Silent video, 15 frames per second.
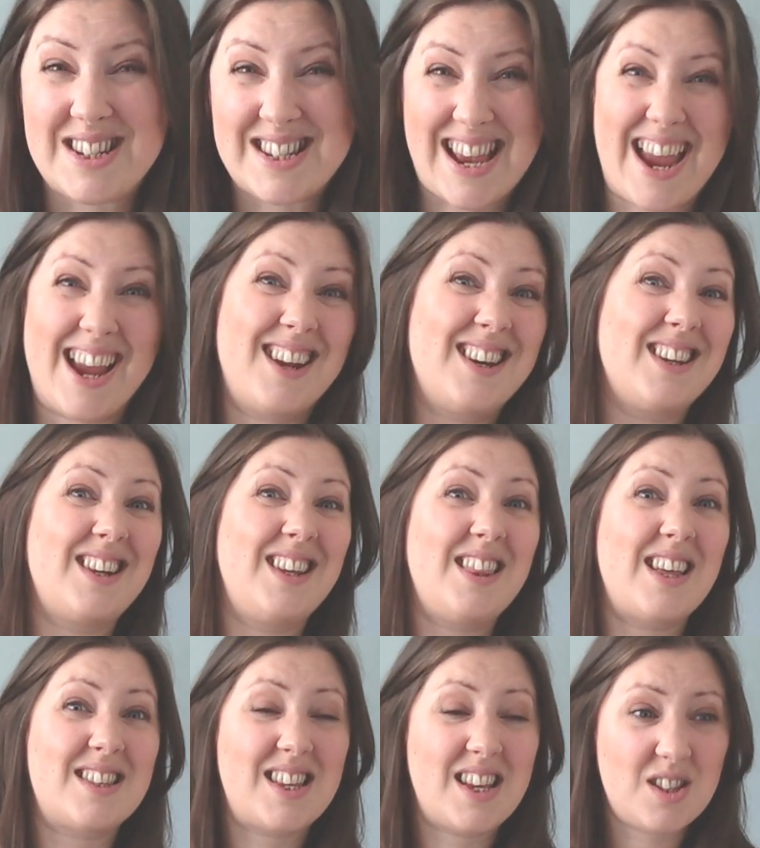
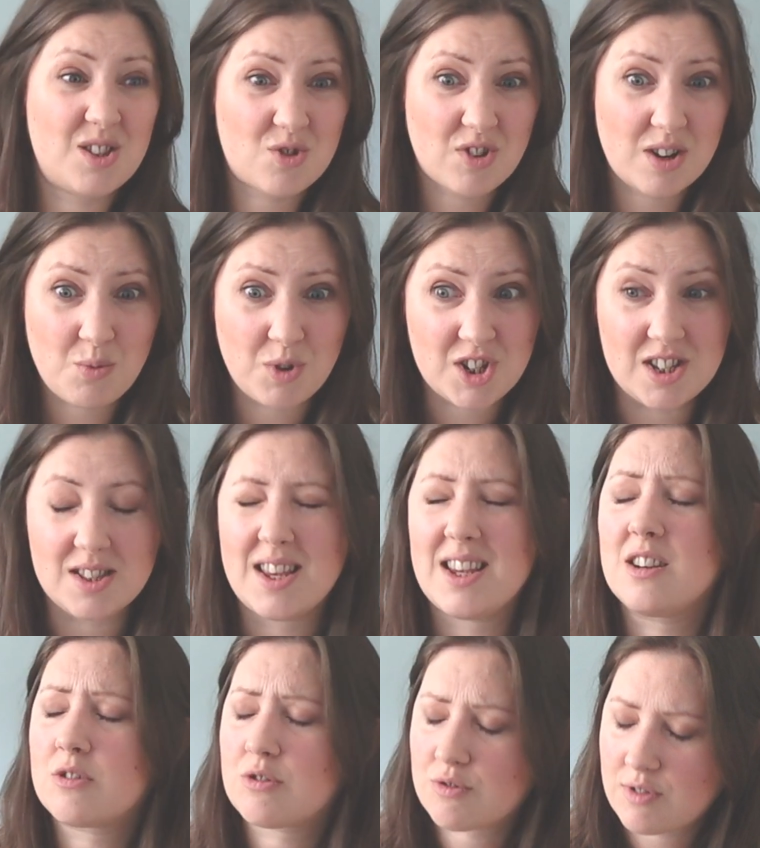Technically that's history, which is
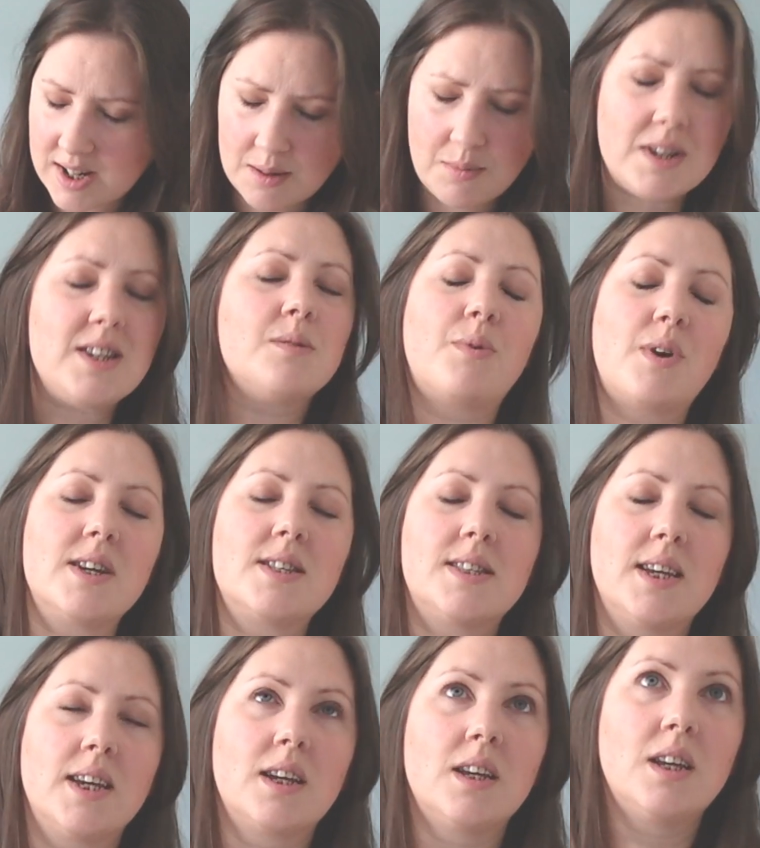incredibly depressing.